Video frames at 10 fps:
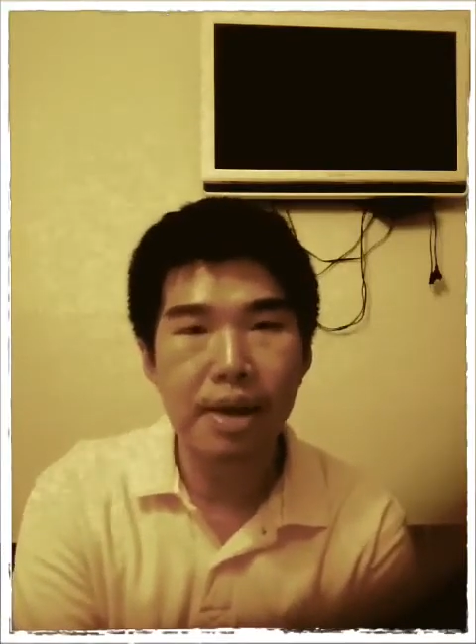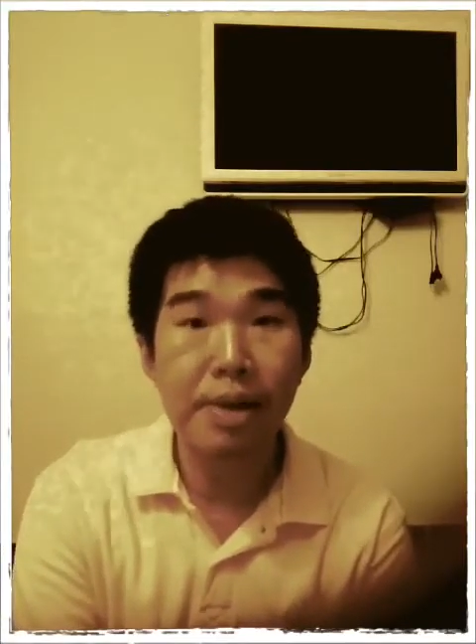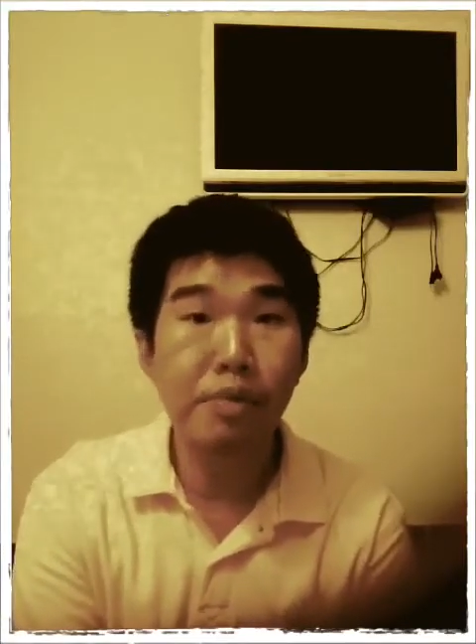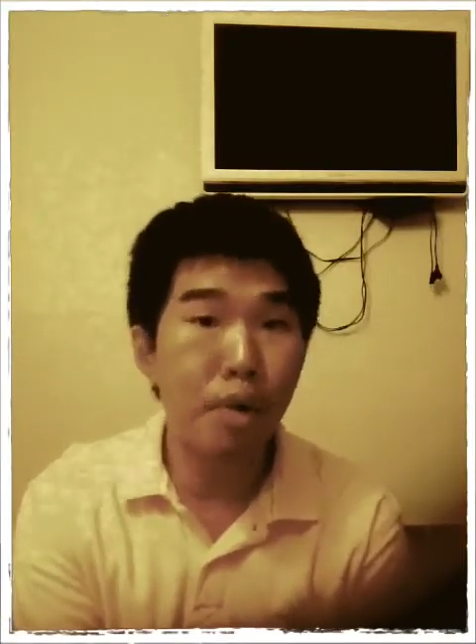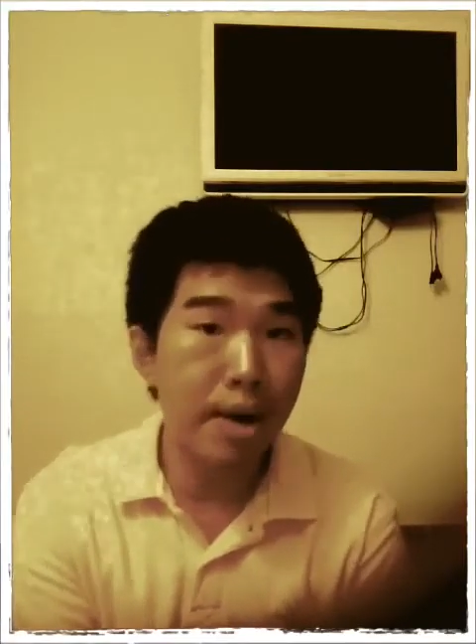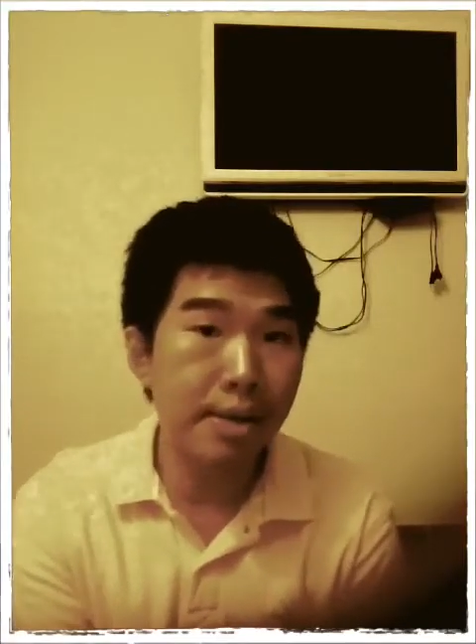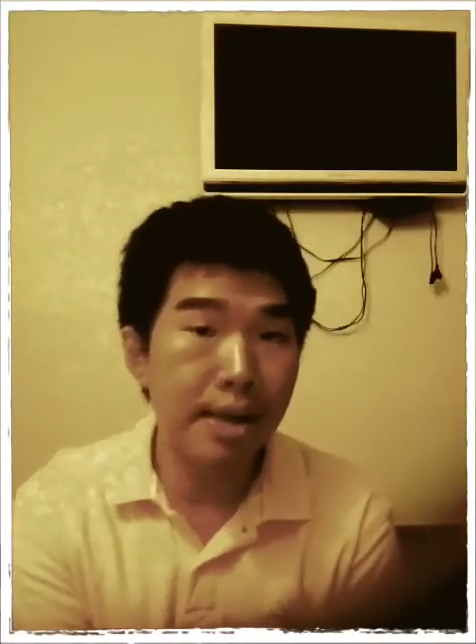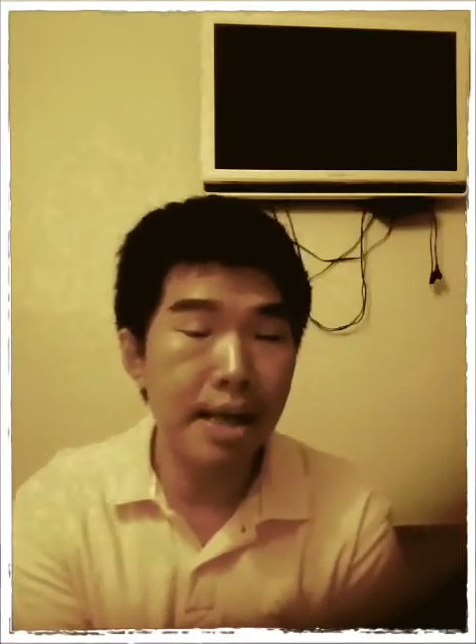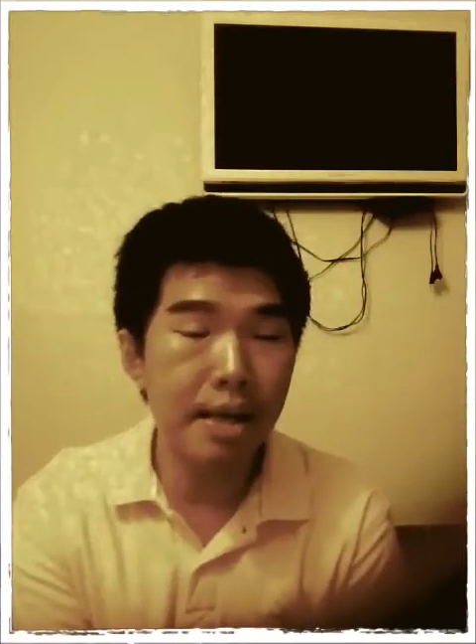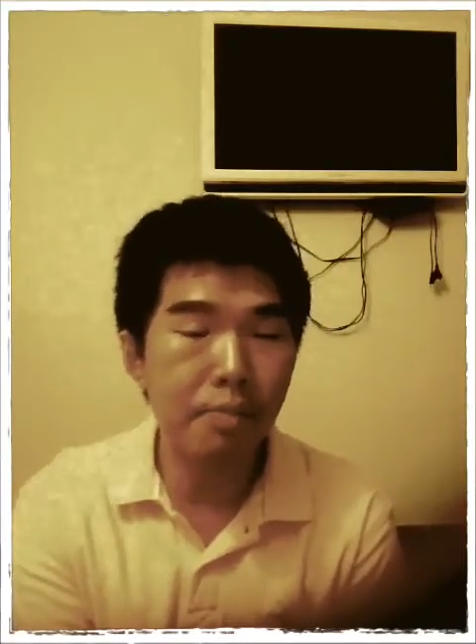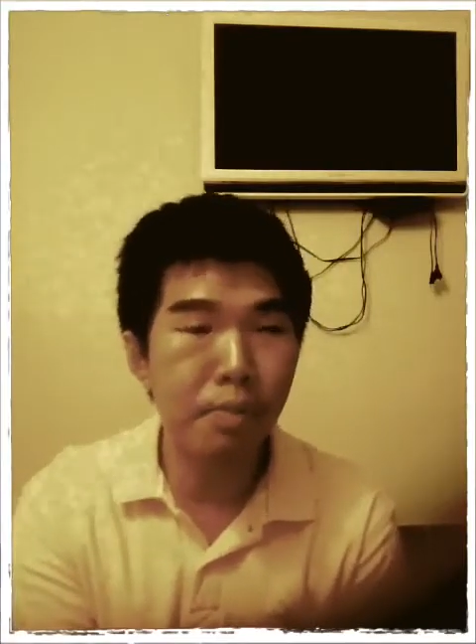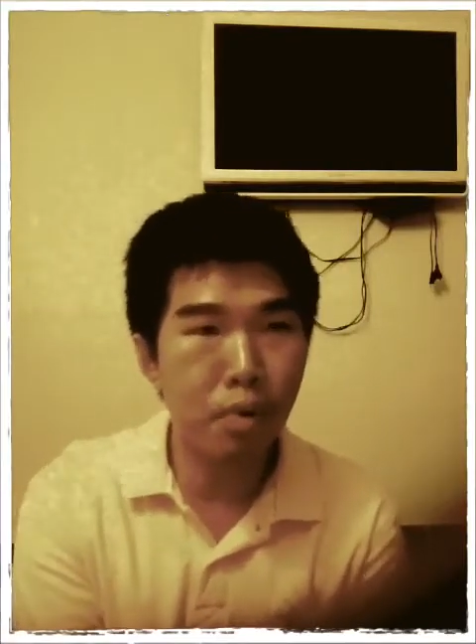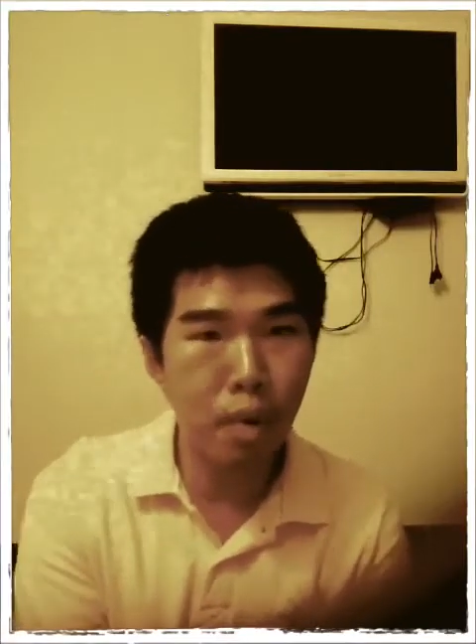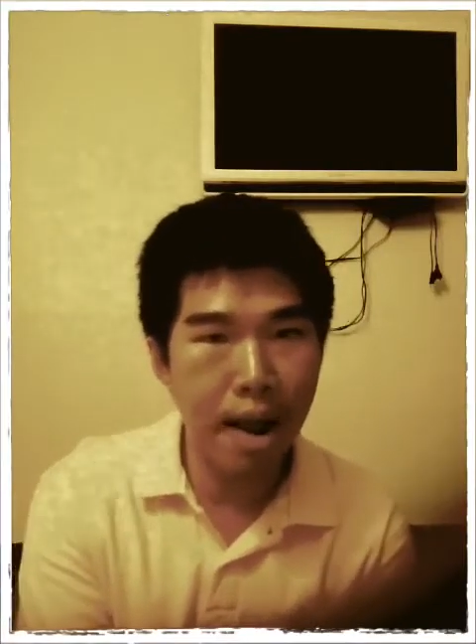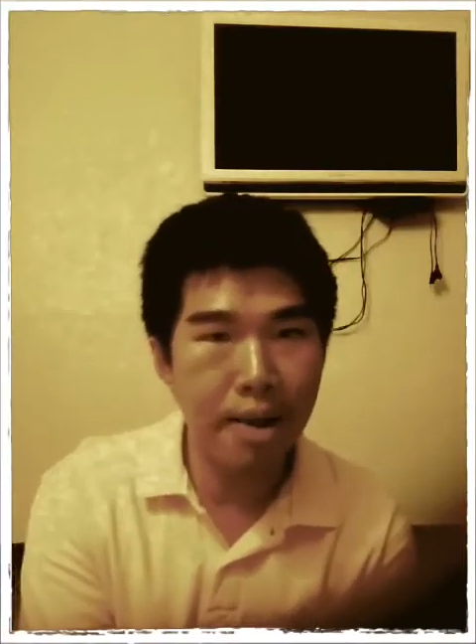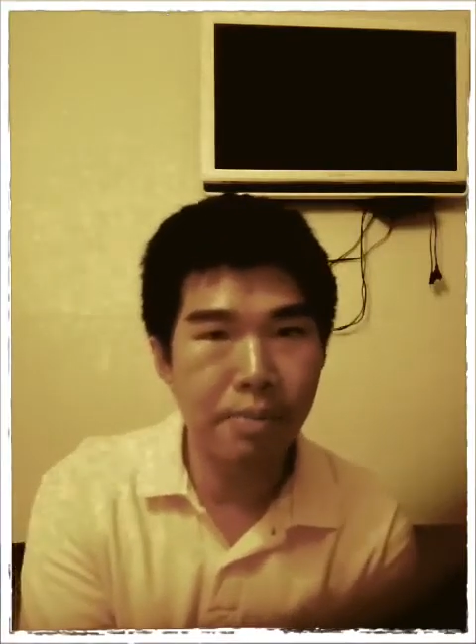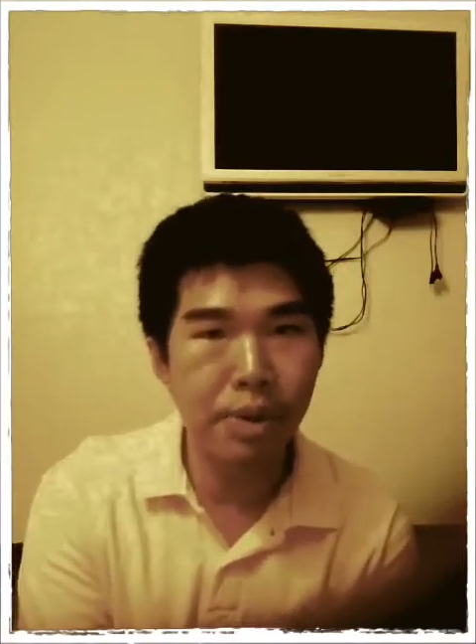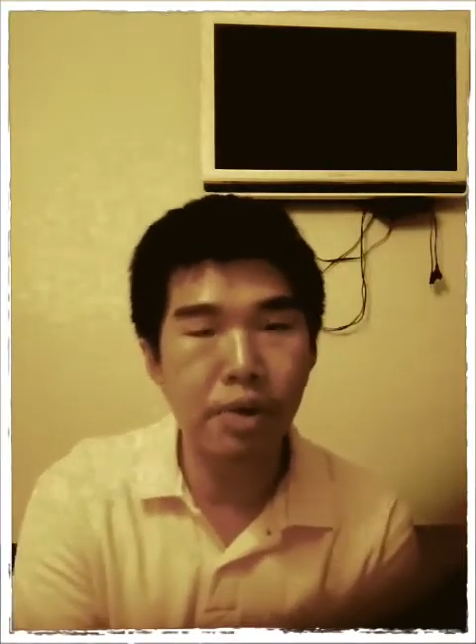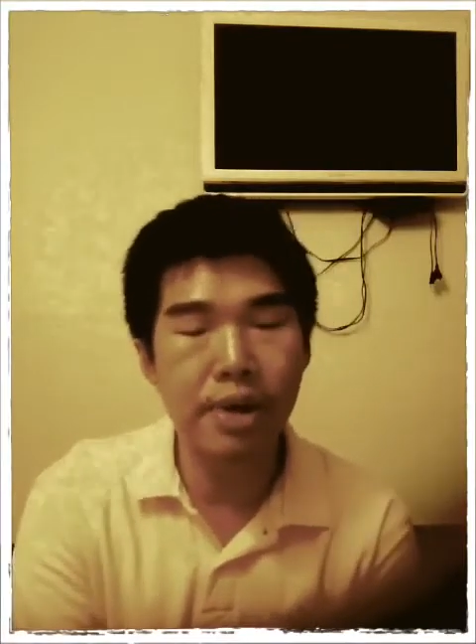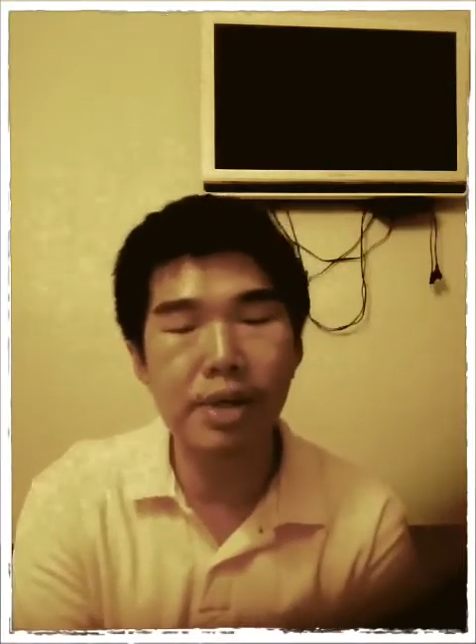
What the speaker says: interesting programs or